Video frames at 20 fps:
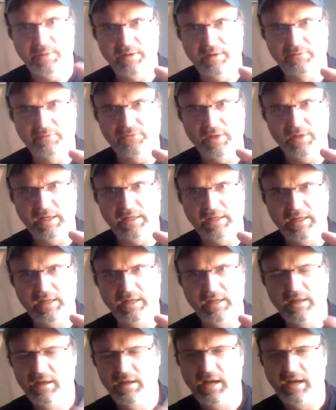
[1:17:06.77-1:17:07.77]
being
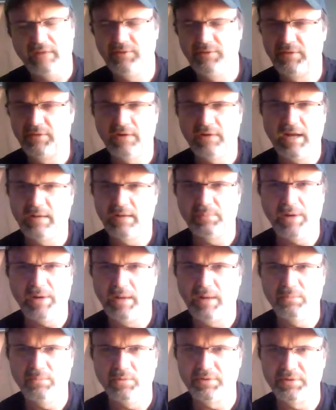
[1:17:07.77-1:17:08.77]
flaky. I've never had a
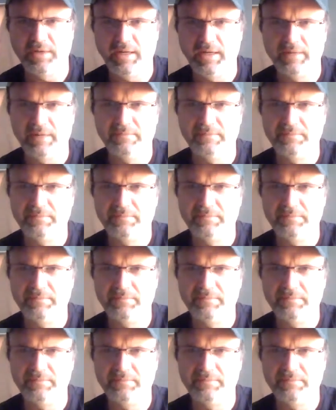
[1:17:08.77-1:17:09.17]
problem with that.